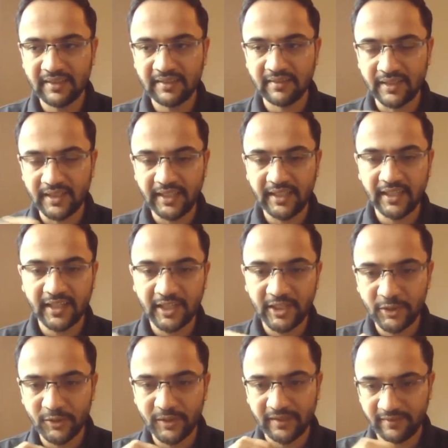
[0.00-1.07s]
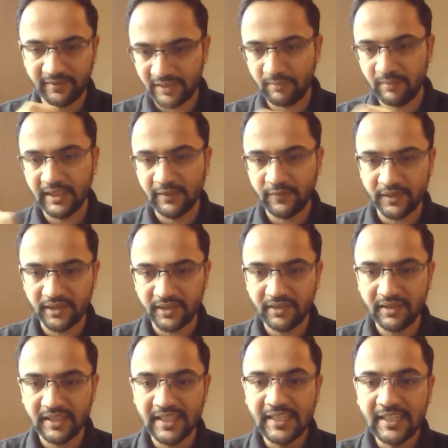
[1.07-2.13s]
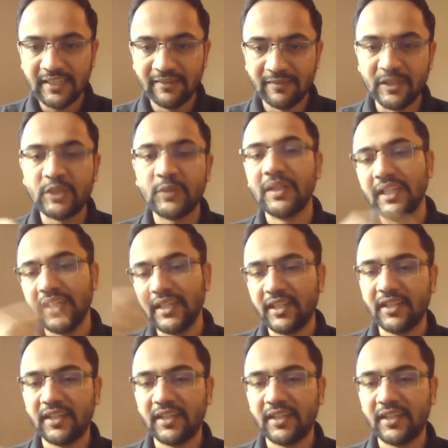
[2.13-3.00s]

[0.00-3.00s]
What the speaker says: this data IO extremely efficient, which will in